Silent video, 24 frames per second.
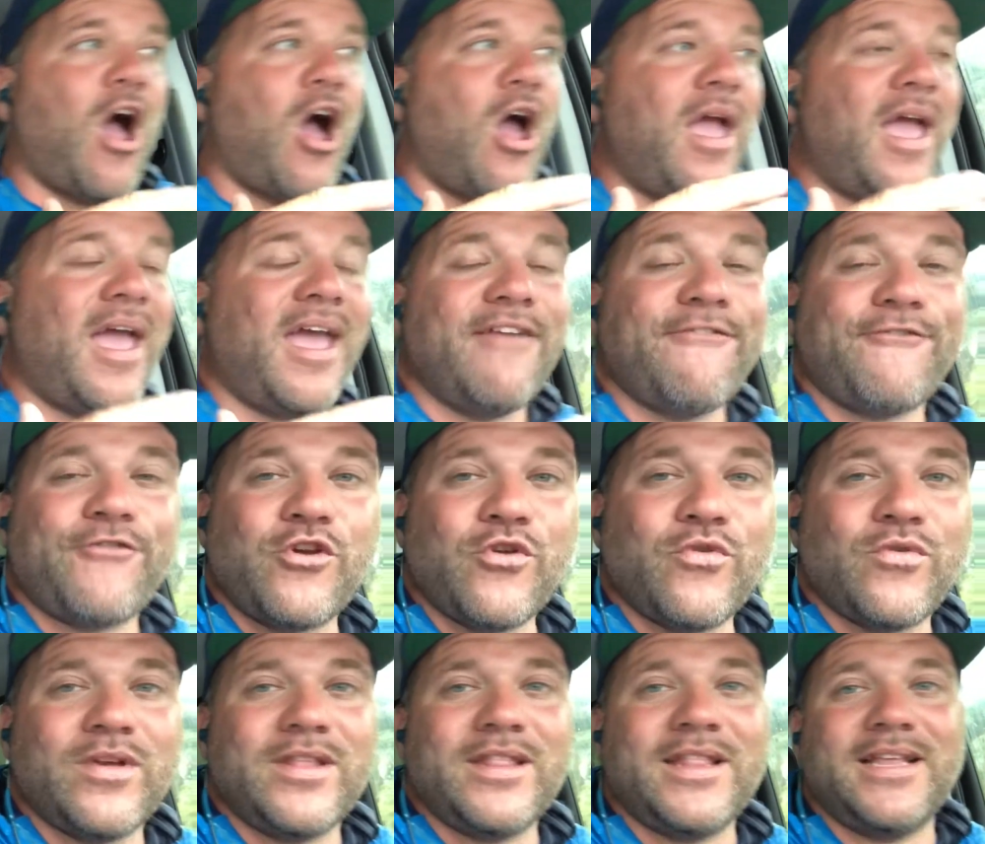If
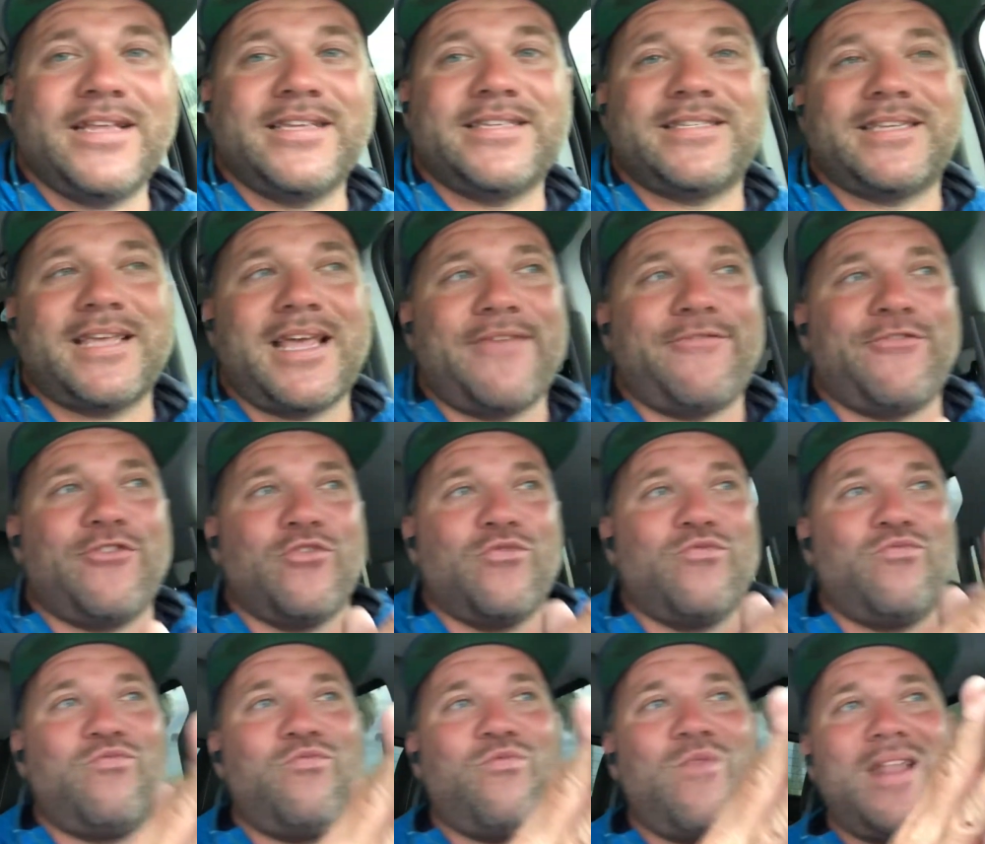
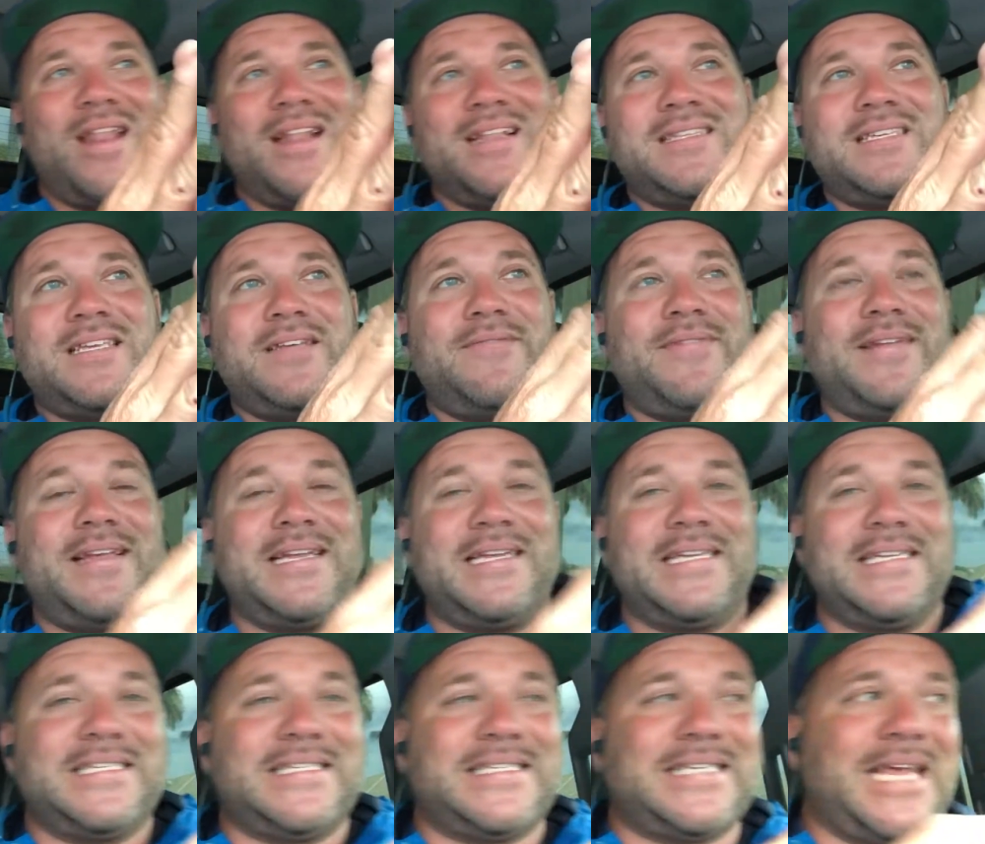you're relatively
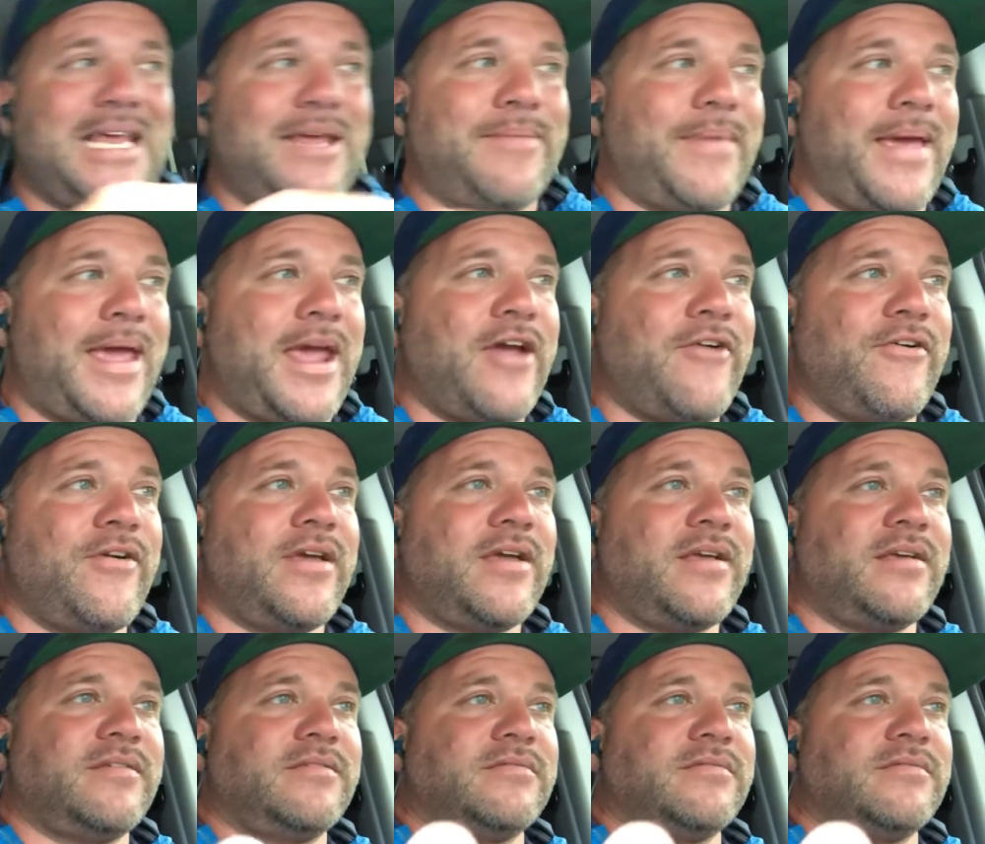in the same area,